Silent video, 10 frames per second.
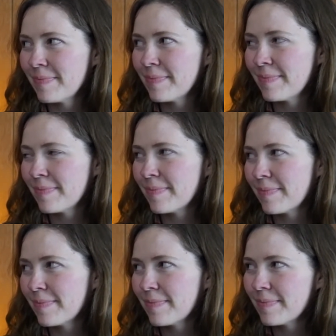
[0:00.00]

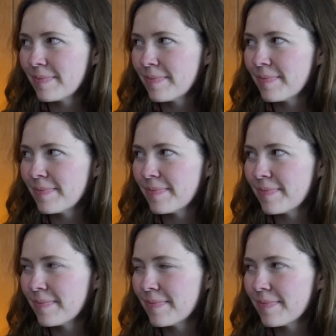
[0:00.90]

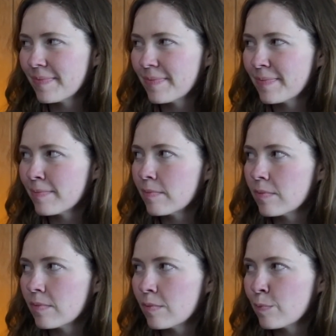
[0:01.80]

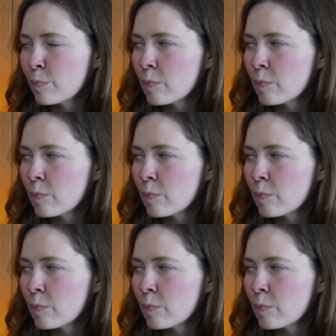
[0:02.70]
(not speaking)